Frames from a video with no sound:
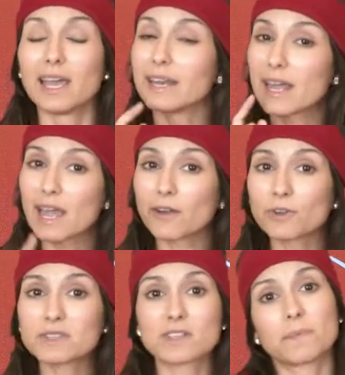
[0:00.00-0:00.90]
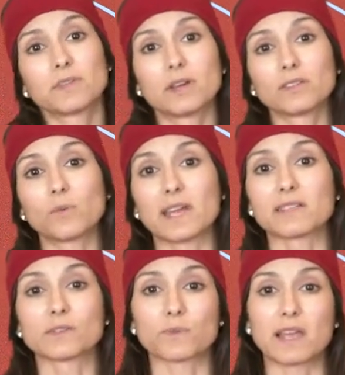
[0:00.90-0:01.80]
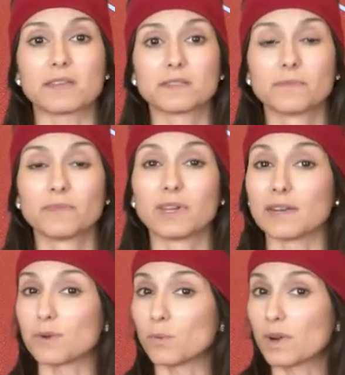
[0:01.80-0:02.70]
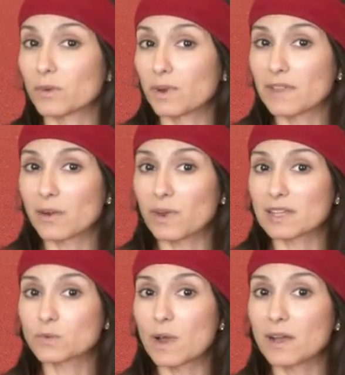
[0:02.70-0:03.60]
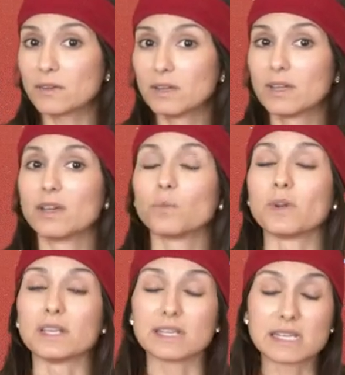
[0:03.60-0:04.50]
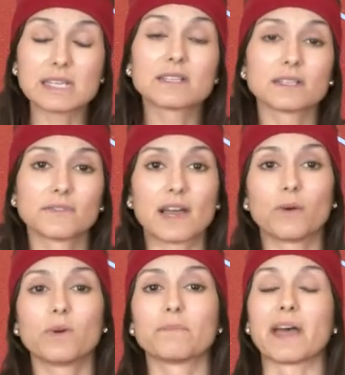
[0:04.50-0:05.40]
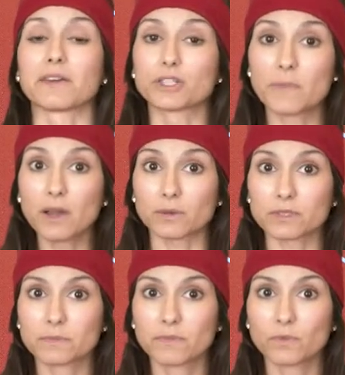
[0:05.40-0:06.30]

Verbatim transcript: And every step along the way is a race. And if we want to run that race well, we need to live out what matters most.